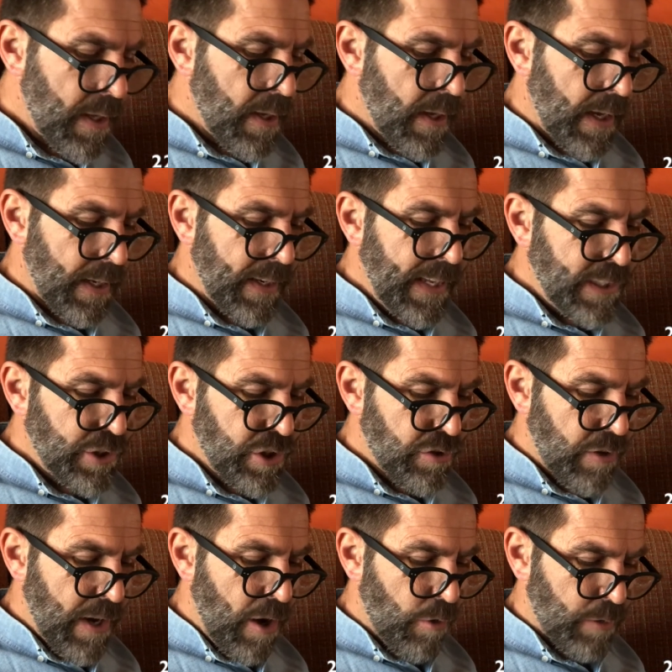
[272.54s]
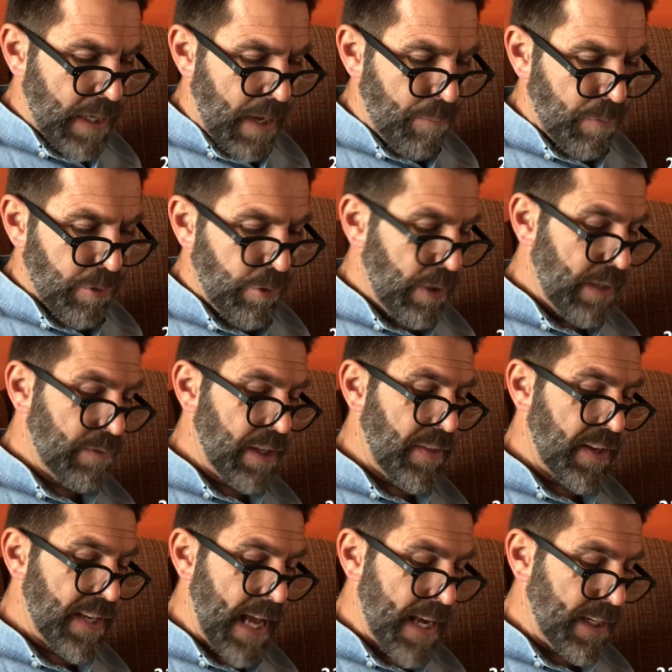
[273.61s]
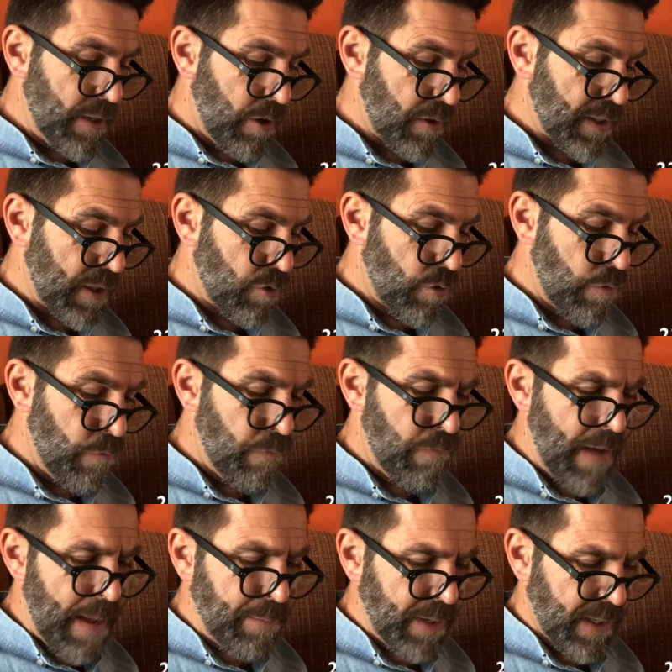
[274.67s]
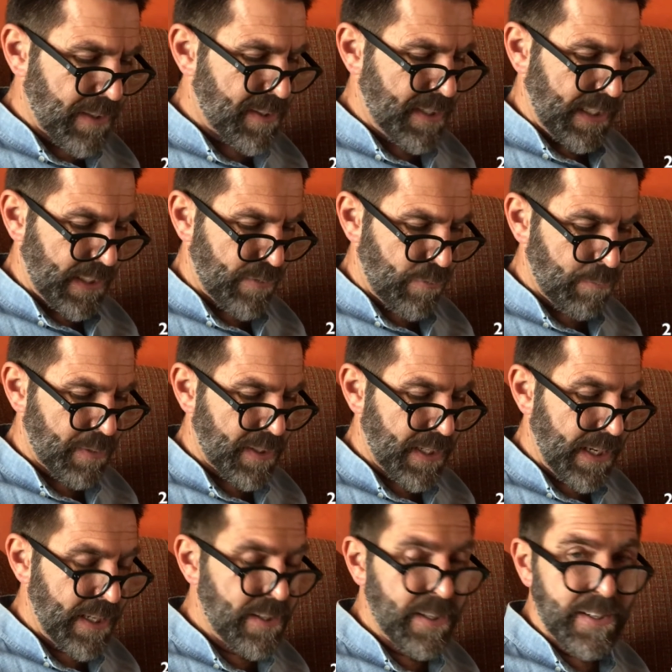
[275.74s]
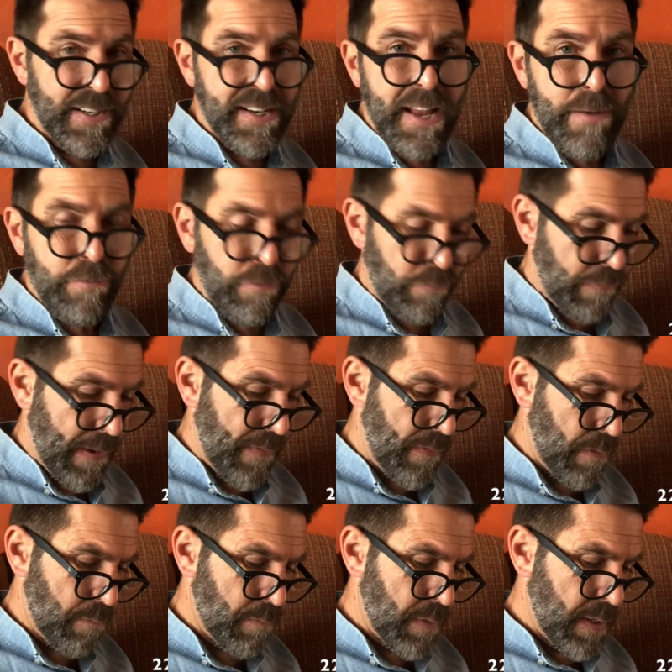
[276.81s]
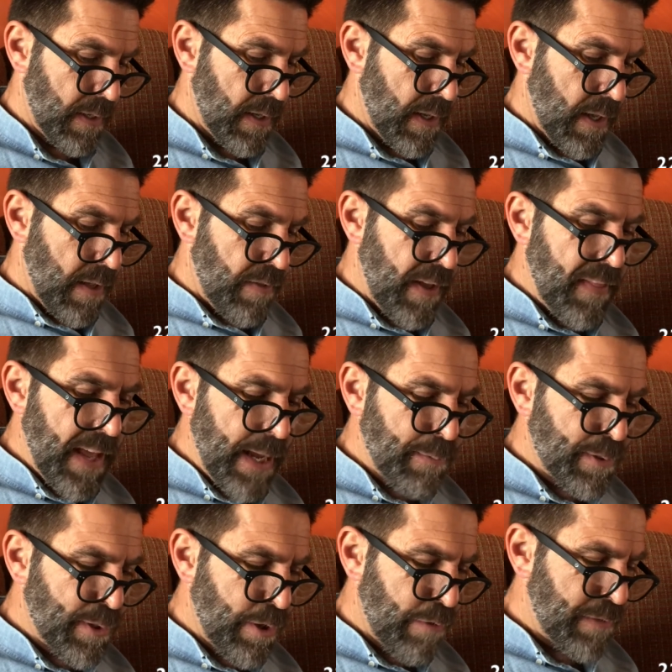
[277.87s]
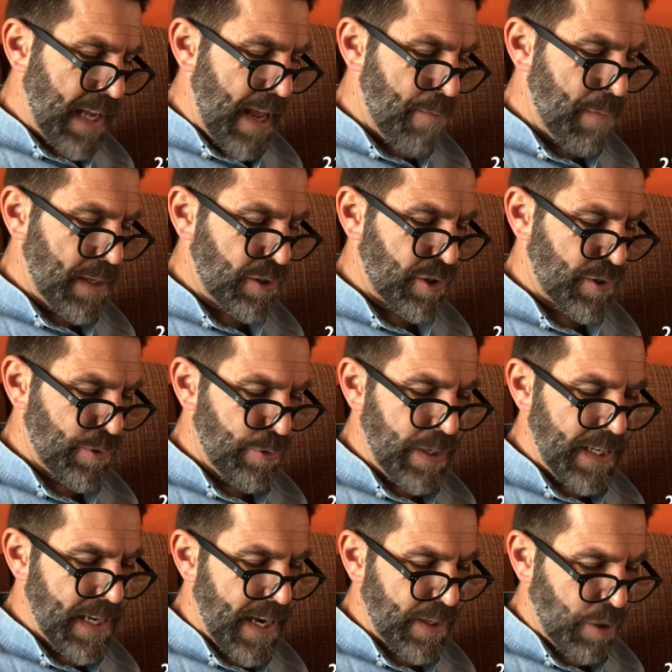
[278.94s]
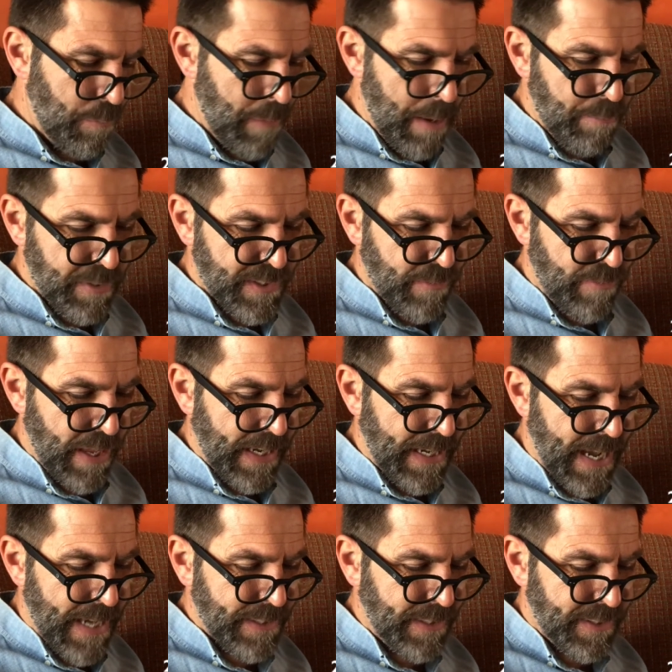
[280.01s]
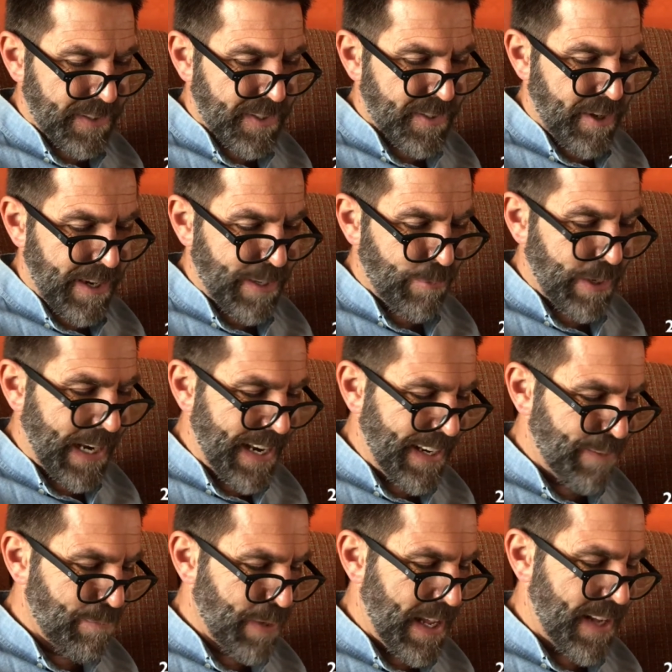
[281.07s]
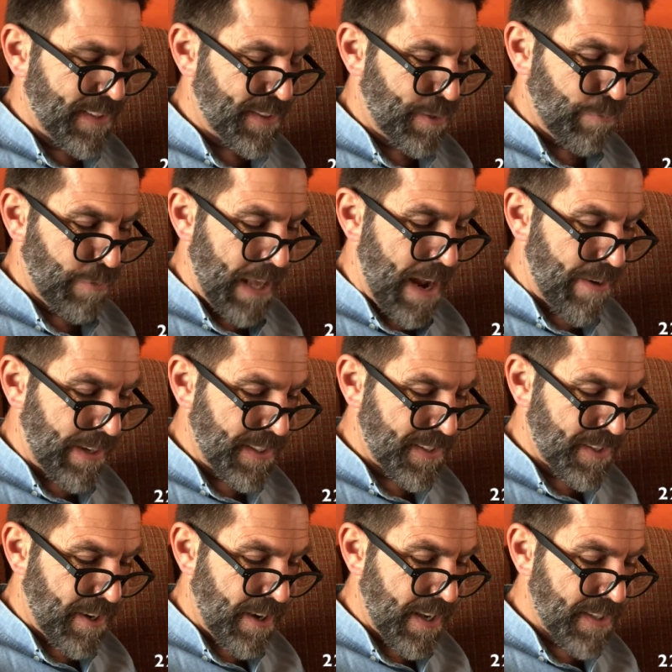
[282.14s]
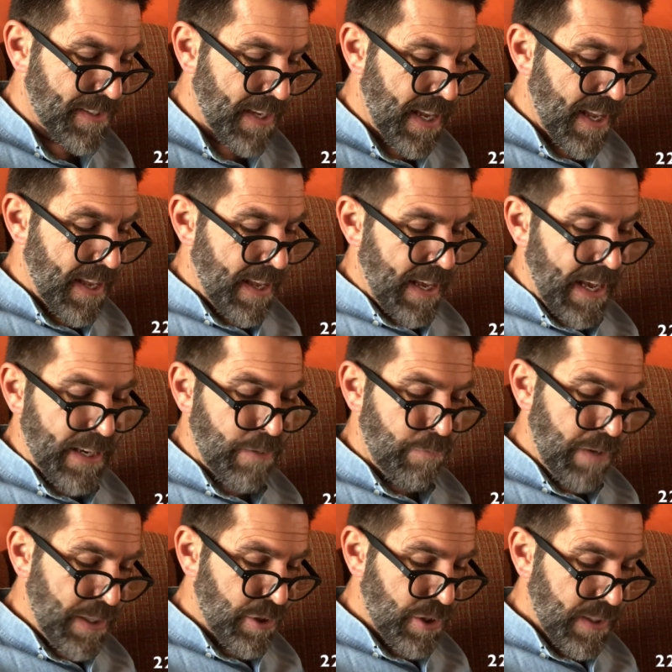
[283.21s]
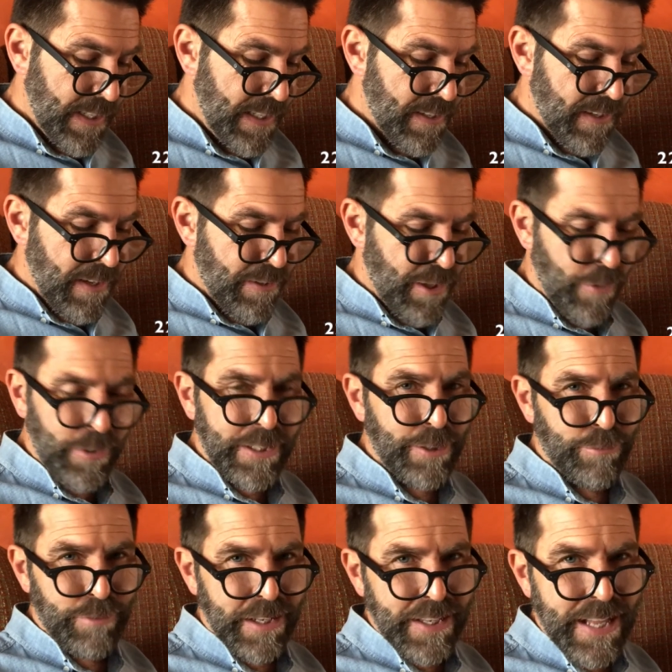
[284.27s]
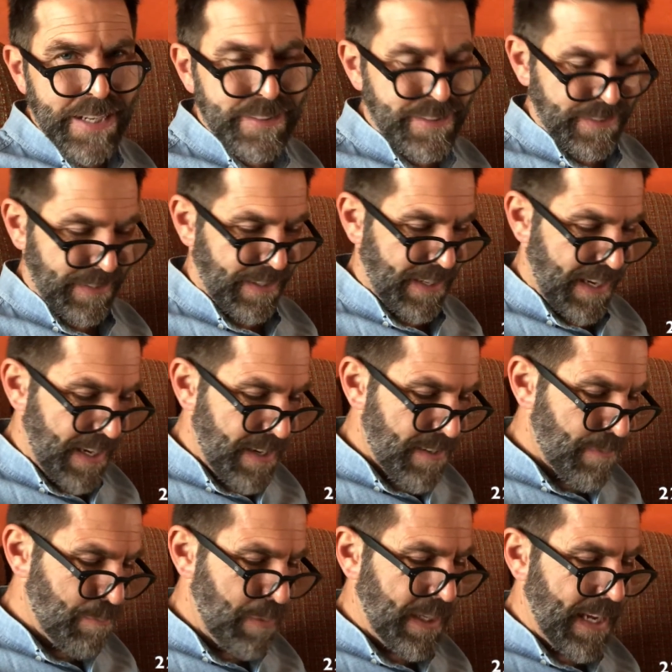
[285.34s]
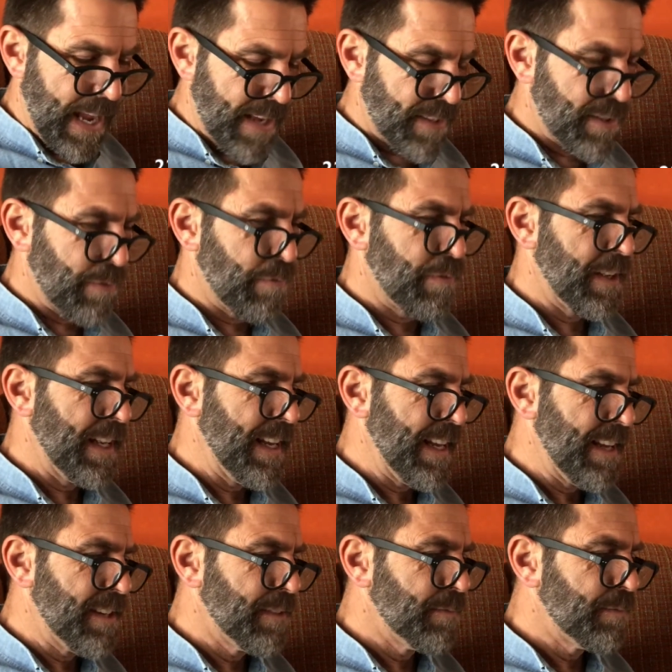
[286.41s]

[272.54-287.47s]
A legendary old couple who lived in the Dandenongs and grew fabulous things from seed never fed them. Then they observed how much sooner younger members of their gardening society were getting plants to flowering size, and eventually, though a little reluctantly, began to feed.